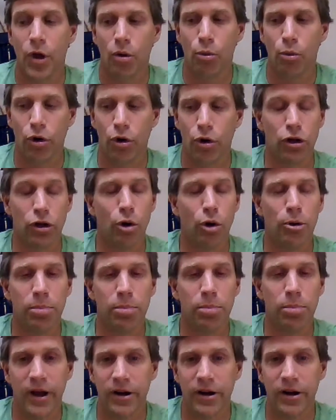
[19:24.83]
more
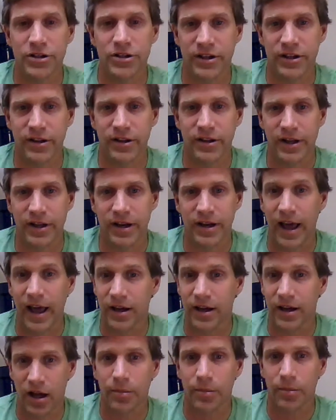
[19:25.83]
global players in in
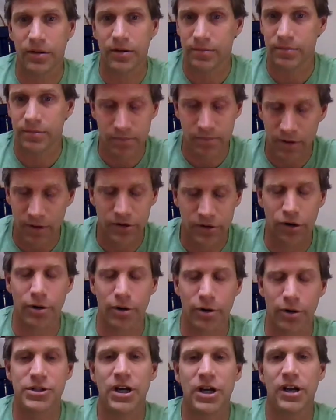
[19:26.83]
economic
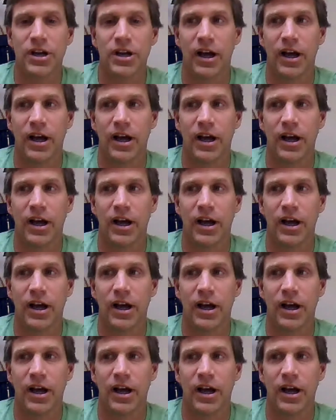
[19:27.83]
terms,